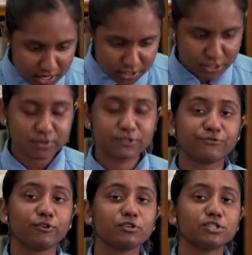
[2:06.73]
She was
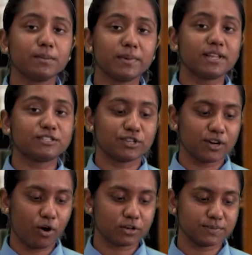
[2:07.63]
flown to a military
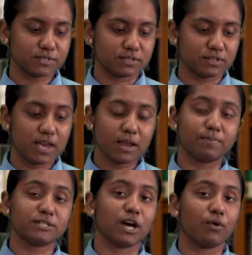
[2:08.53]
hospital in
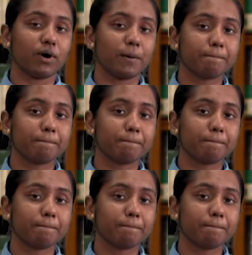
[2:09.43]
Peshawar.